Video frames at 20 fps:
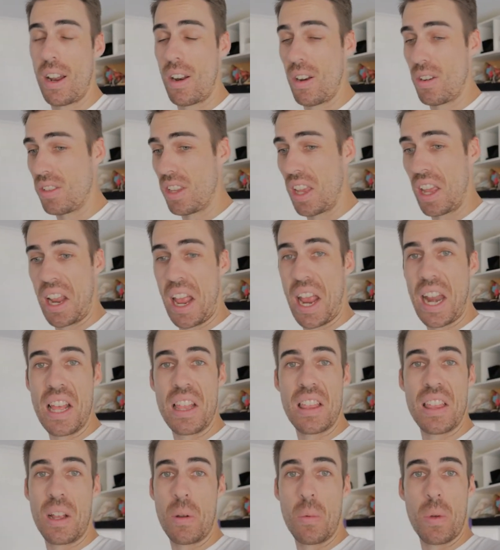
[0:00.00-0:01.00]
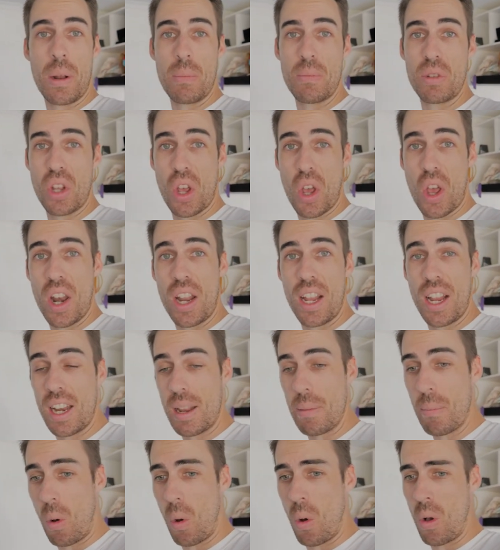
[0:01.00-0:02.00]
I don't get anything when I'm turning
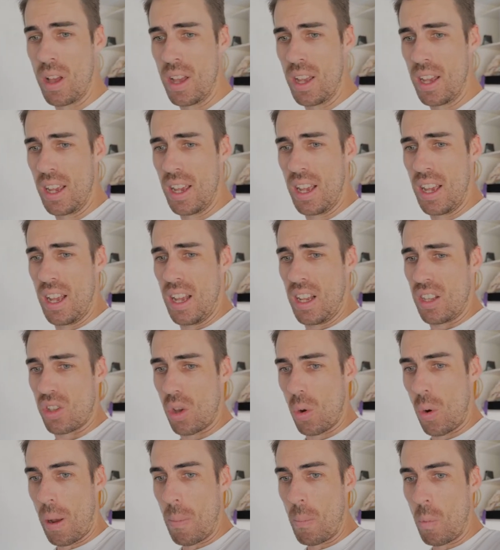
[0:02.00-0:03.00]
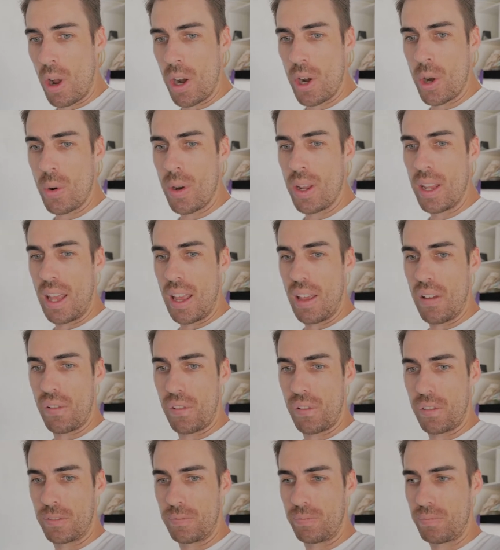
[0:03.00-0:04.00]
anymore. So I'm wondering
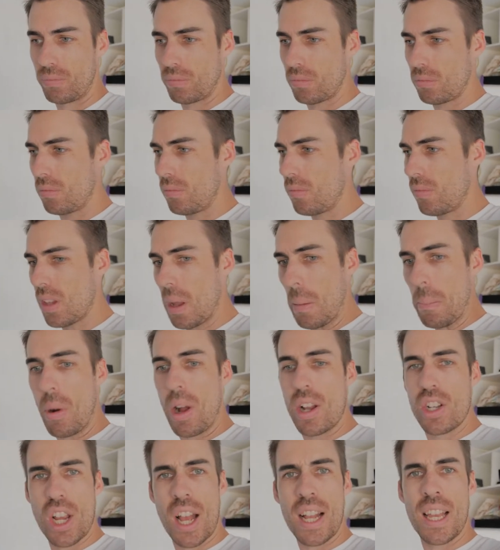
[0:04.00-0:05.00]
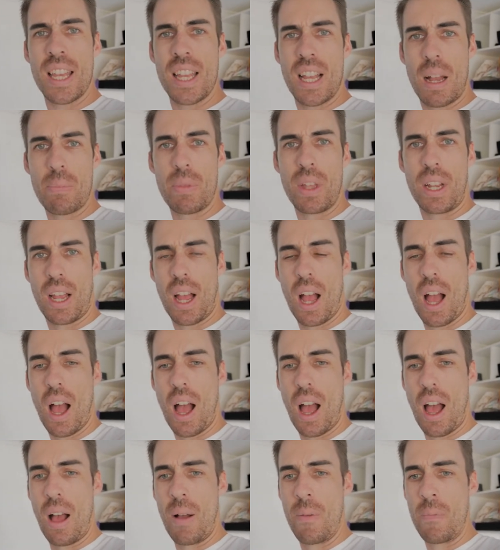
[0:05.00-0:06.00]
if by jacking up the
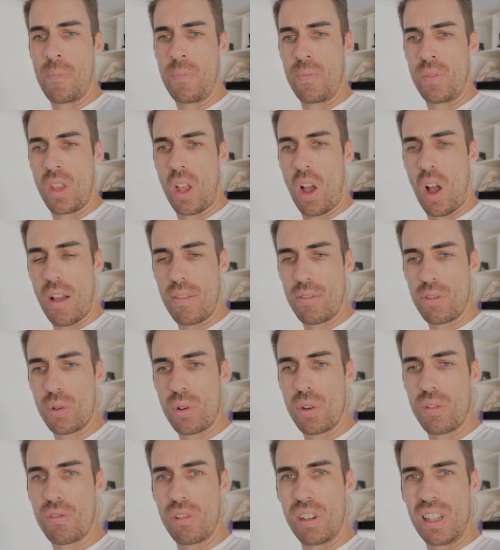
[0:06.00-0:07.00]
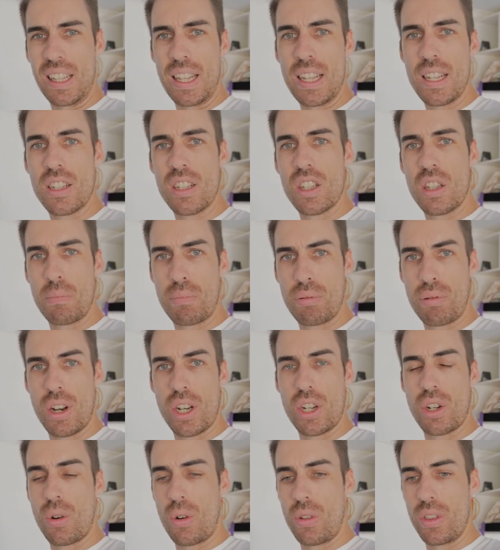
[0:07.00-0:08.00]
car, I've sort of released the
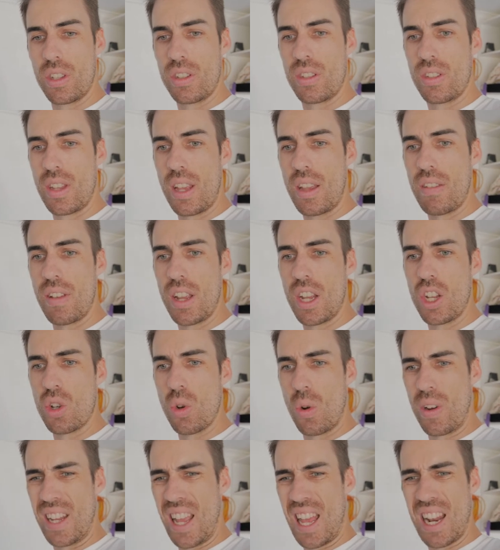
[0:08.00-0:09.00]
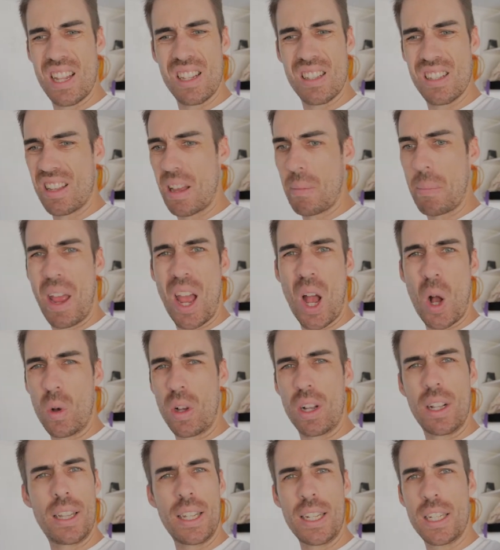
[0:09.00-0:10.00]
pressure on the CV joint and it somehow
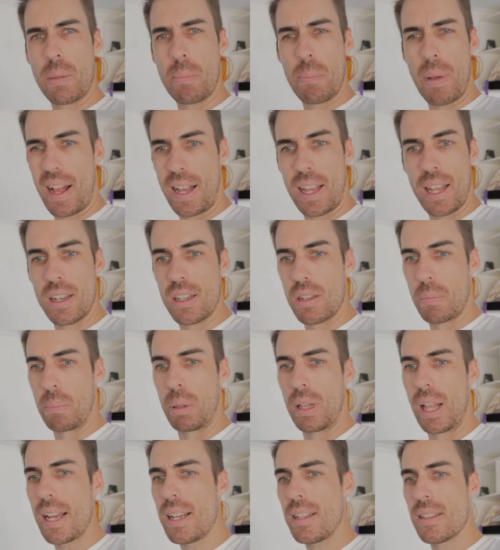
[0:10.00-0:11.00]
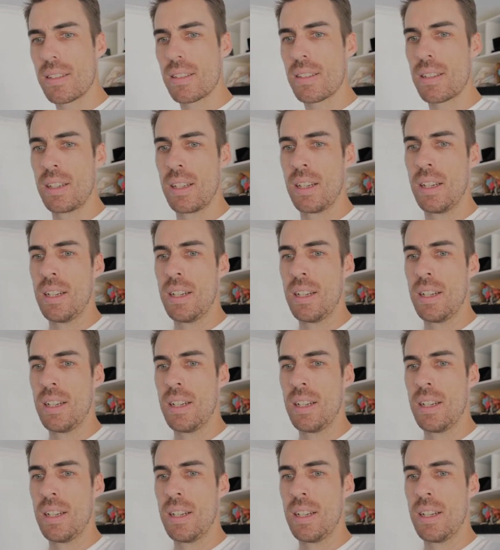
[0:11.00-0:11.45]
clicked back into place.